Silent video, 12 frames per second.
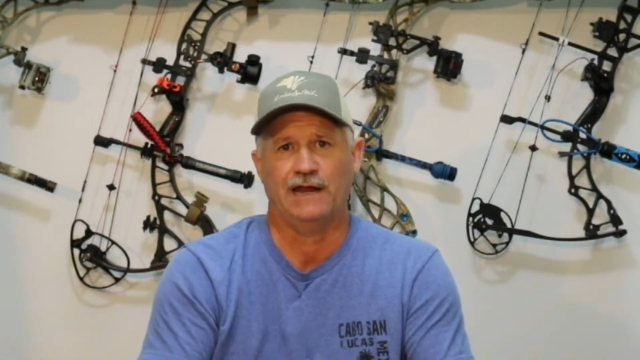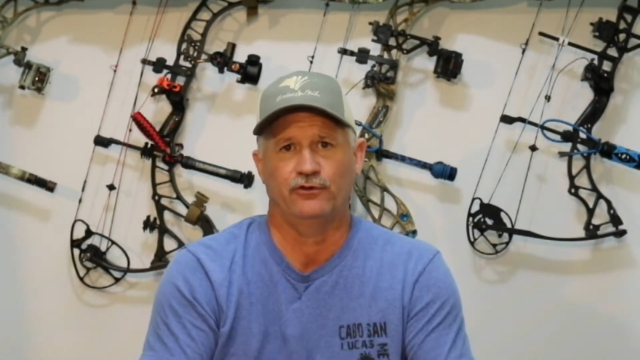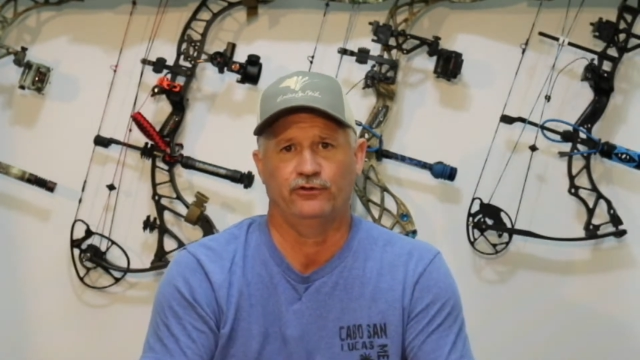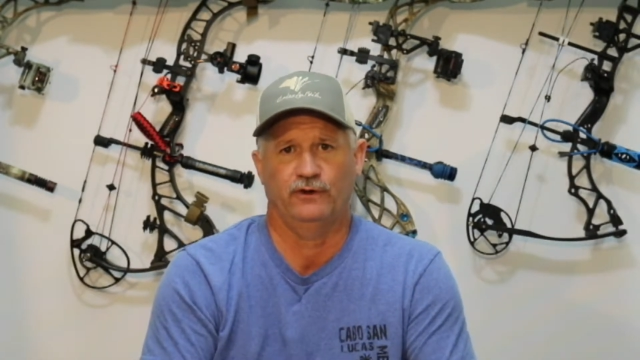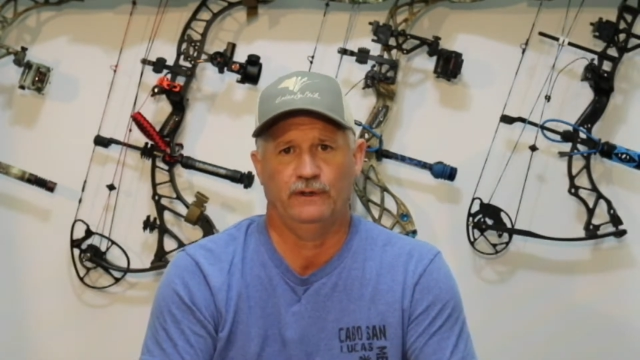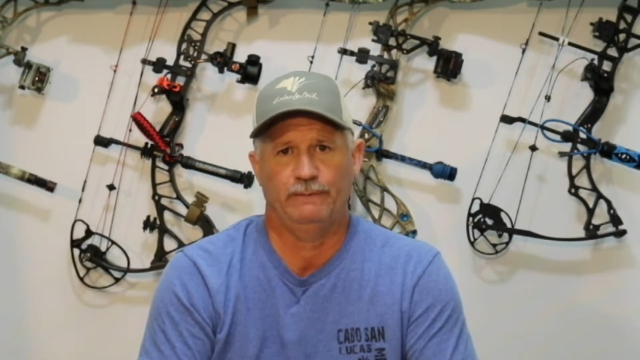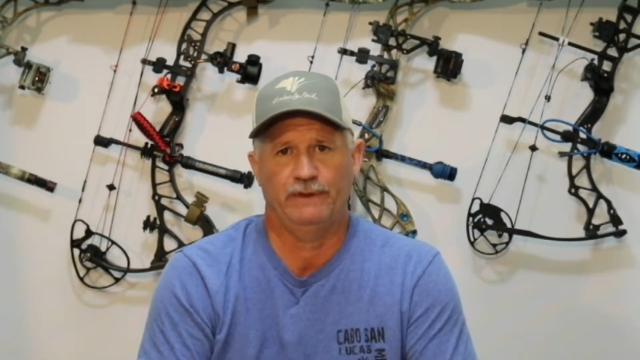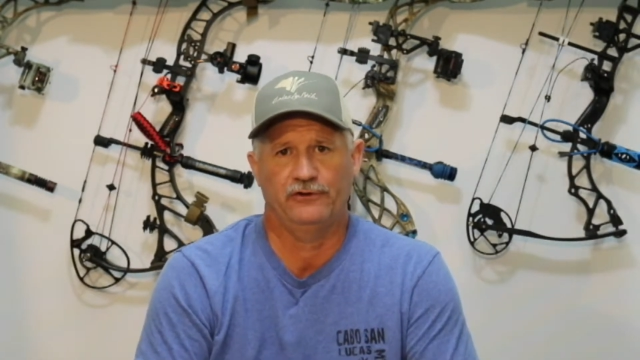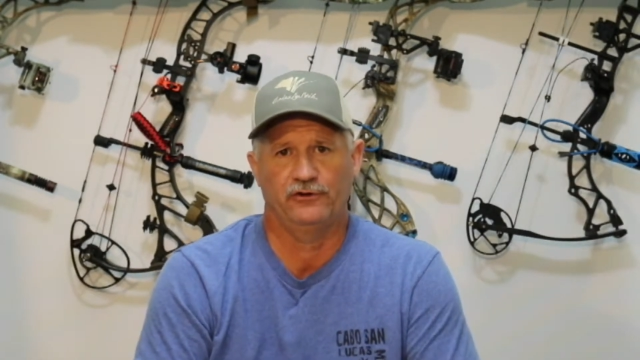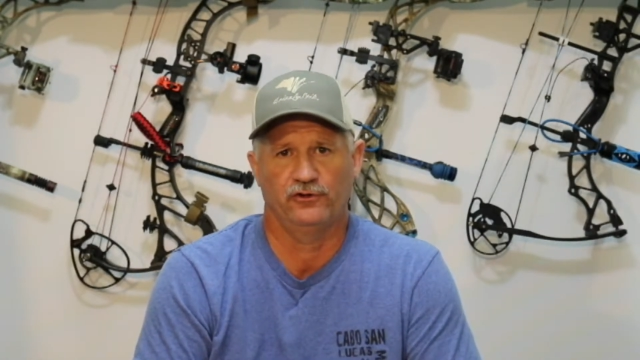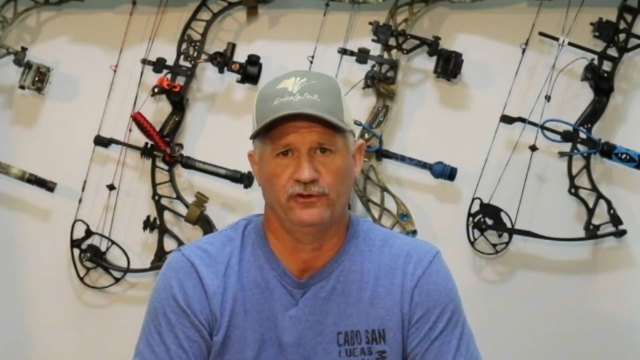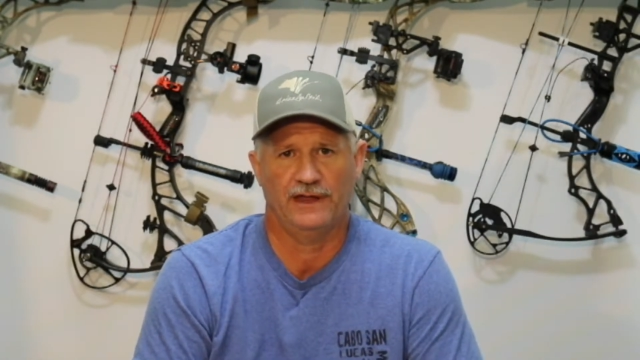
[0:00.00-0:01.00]
I'll show you
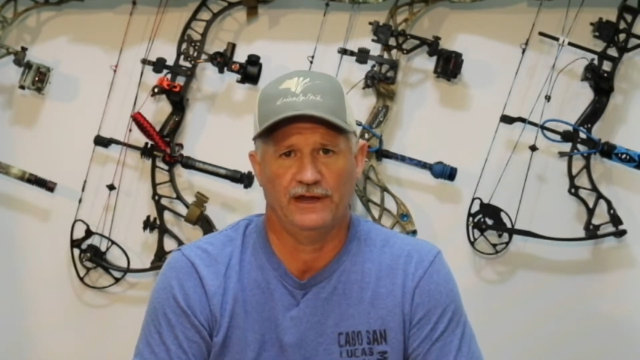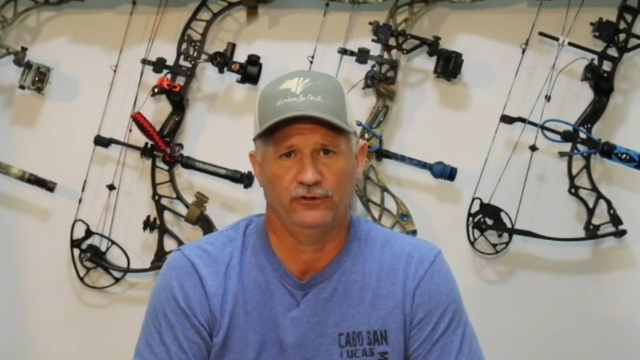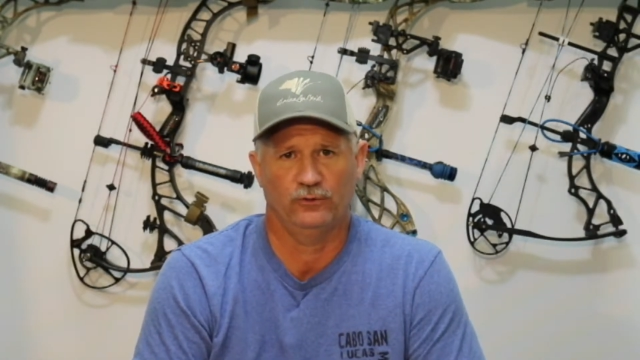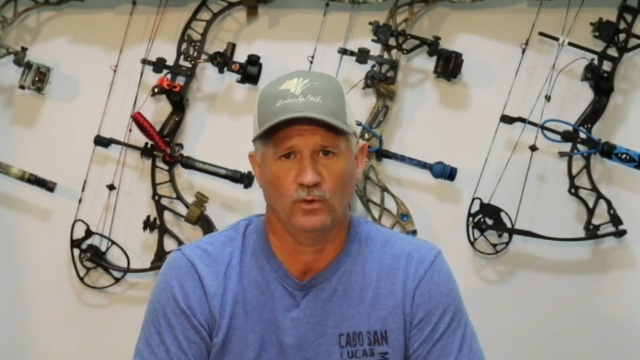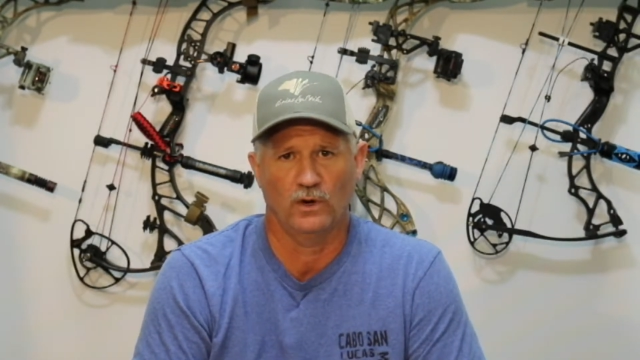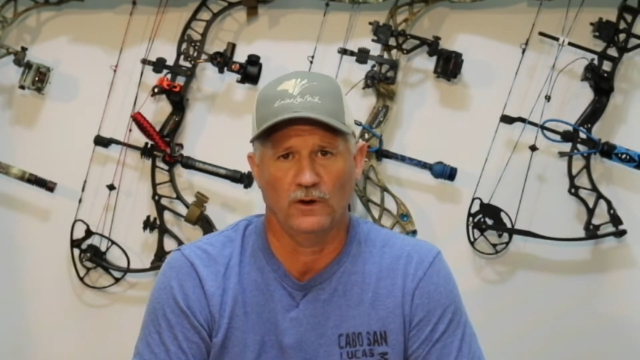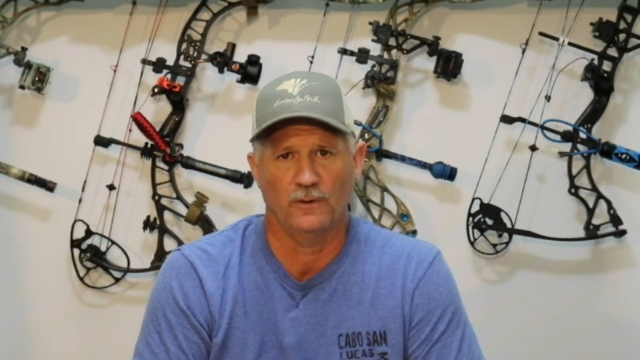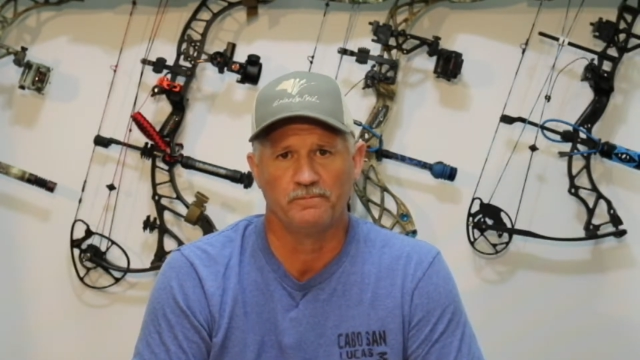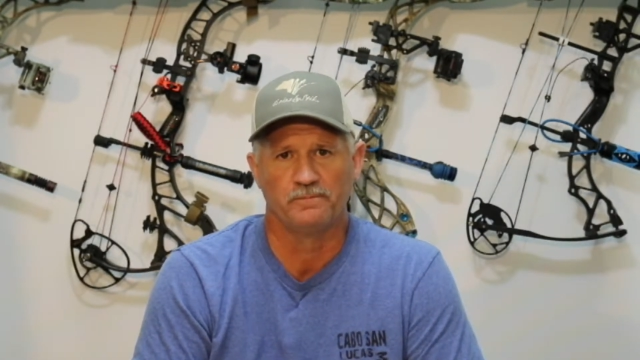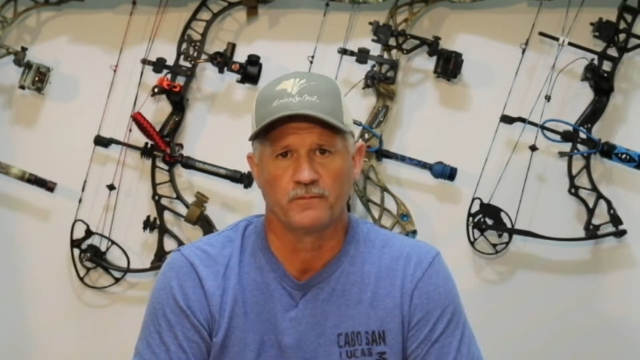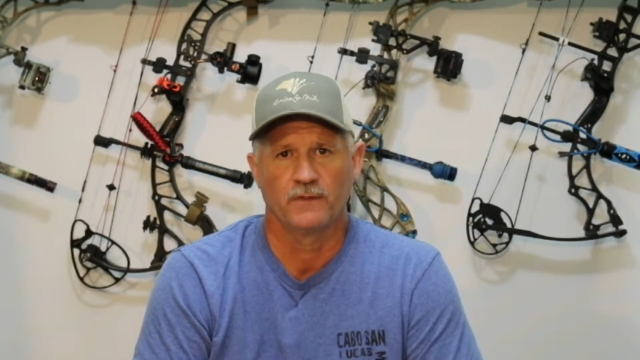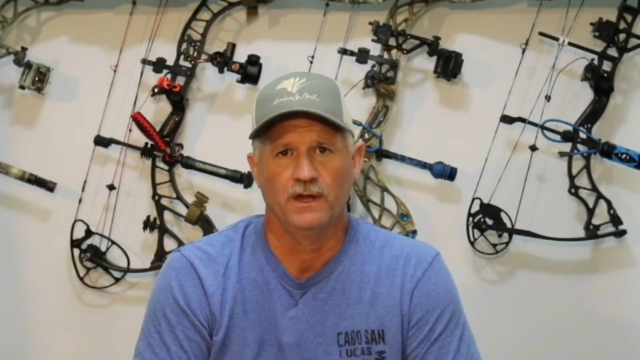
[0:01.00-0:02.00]
pictures of that as well.